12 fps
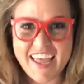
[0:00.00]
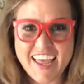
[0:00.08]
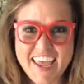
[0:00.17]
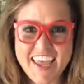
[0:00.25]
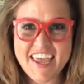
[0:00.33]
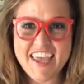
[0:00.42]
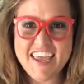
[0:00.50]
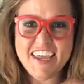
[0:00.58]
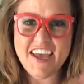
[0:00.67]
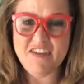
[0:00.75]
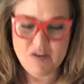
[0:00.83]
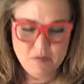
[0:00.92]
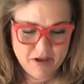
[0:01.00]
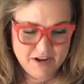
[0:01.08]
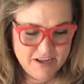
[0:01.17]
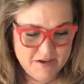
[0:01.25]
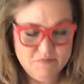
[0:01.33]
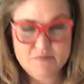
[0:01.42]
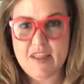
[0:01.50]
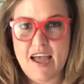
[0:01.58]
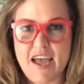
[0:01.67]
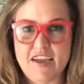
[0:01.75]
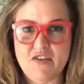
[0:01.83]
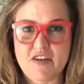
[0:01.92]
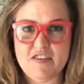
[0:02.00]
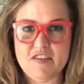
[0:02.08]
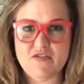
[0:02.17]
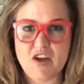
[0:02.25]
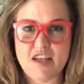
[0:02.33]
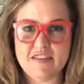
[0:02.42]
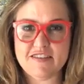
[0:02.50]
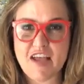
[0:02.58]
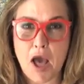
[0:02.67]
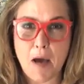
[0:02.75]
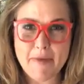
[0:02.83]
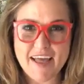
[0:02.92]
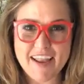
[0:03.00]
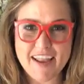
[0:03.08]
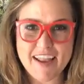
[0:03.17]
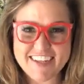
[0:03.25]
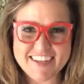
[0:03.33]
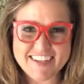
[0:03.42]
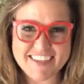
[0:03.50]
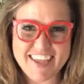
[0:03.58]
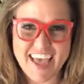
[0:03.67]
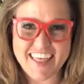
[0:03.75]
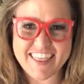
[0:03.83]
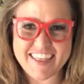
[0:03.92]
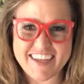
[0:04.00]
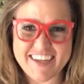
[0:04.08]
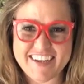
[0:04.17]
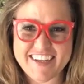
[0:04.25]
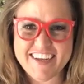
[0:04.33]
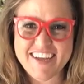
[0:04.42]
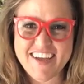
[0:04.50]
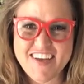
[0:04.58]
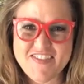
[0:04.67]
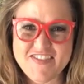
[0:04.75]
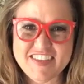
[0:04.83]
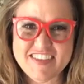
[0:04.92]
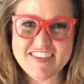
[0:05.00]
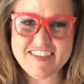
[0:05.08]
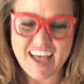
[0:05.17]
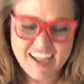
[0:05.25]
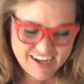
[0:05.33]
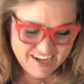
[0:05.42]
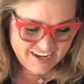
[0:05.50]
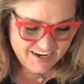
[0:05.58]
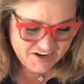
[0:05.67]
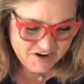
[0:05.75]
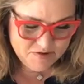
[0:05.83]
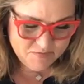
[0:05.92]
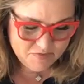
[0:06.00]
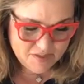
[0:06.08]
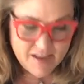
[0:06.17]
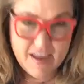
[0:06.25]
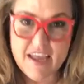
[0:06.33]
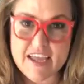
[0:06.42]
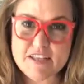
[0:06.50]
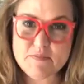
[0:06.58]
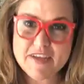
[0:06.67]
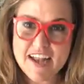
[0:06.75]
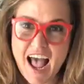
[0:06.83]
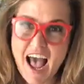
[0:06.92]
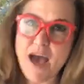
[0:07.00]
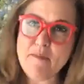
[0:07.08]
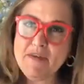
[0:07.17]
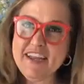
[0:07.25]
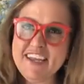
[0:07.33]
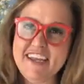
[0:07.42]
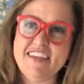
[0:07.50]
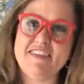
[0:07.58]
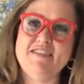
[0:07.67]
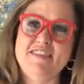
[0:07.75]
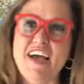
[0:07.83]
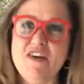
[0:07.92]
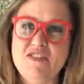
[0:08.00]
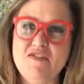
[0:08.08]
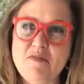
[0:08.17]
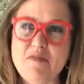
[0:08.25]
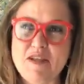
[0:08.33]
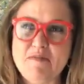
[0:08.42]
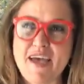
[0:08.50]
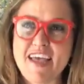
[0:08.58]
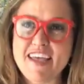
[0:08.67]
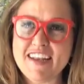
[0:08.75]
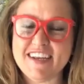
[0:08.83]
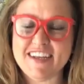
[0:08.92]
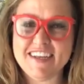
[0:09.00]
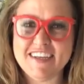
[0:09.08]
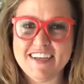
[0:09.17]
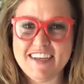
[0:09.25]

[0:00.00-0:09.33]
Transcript: Hey everybody, hi crafty friends, come on in, it's Kathleen Vicinzati here. It's been a hot minute. How's everybody been?